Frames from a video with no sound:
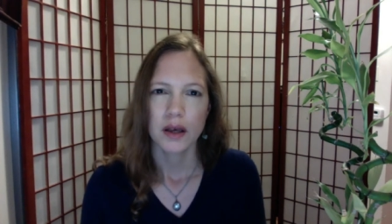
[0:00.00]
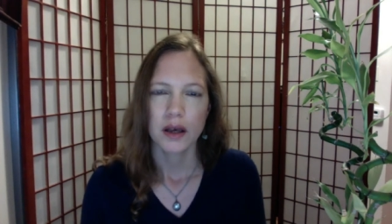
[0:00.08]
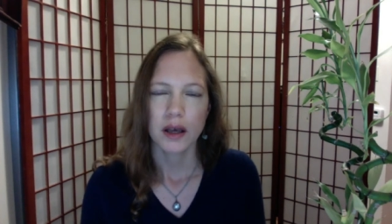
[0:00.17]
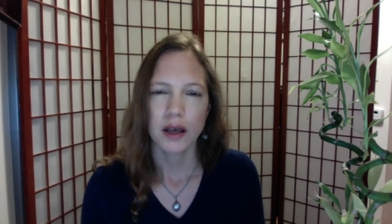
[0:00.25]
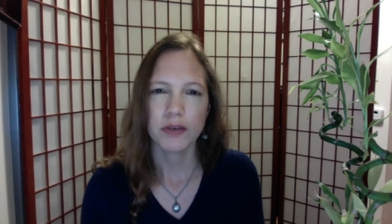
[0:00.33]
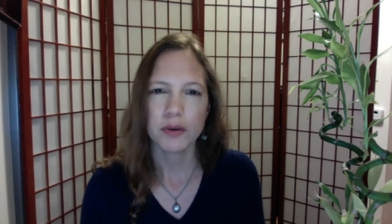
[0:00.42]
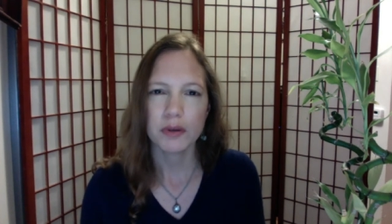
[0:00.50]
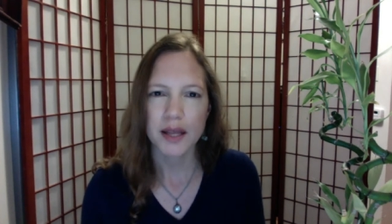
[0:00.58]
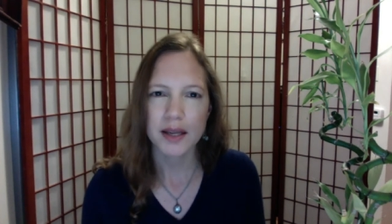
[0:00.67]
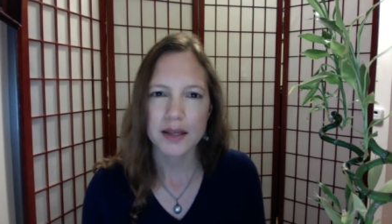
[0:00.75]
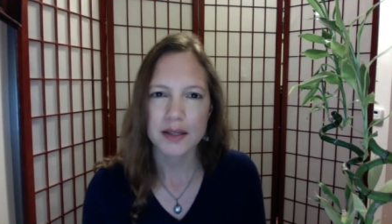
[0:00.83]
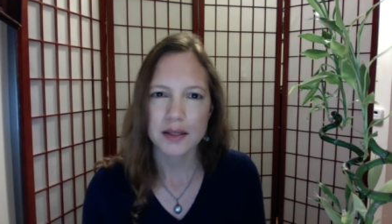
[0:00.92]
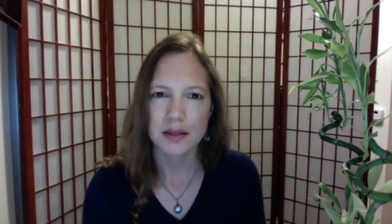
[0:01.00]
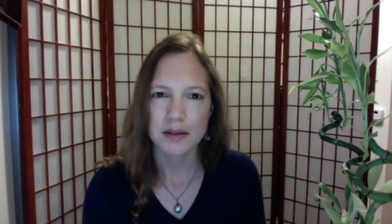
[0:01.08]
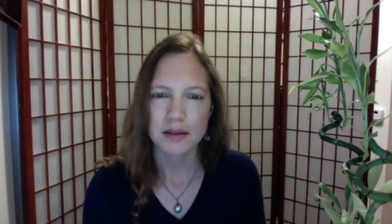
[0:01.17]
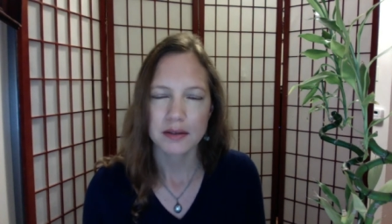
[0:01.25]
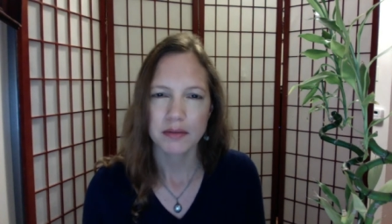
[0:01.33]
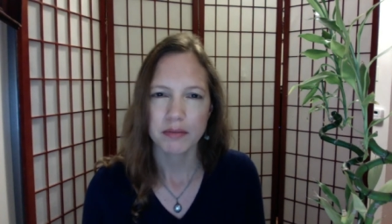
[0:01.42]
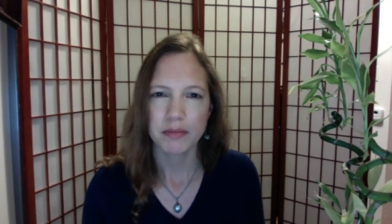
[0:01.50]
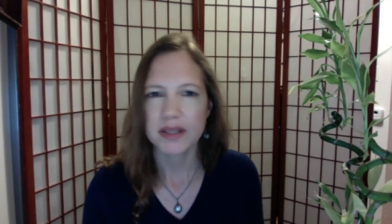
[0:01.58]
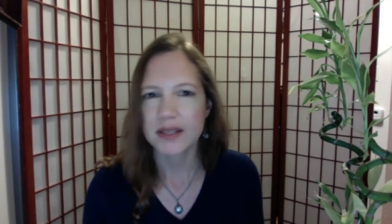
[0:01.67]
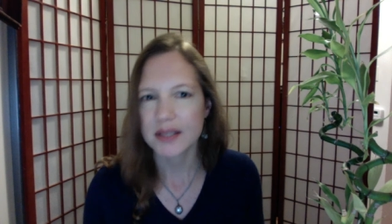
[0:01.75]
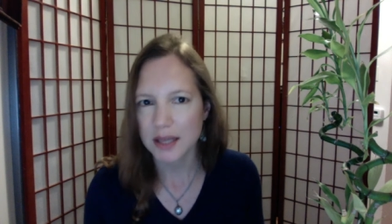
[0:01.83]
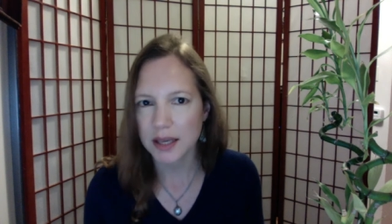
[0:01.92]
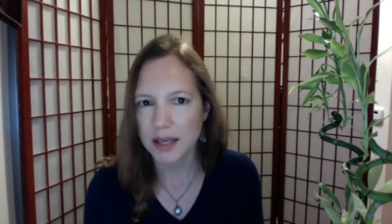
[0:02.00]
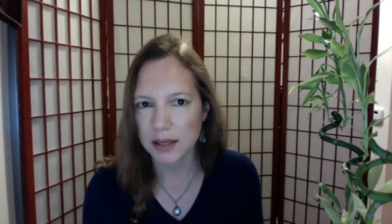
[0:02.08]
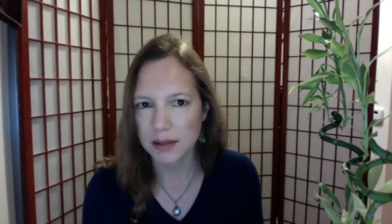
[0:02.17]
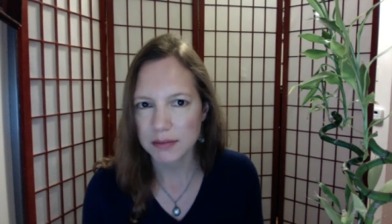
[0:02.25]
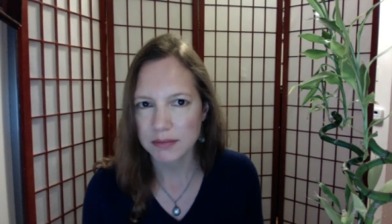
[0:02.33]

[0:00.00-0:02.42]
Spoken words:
if you let it be seen,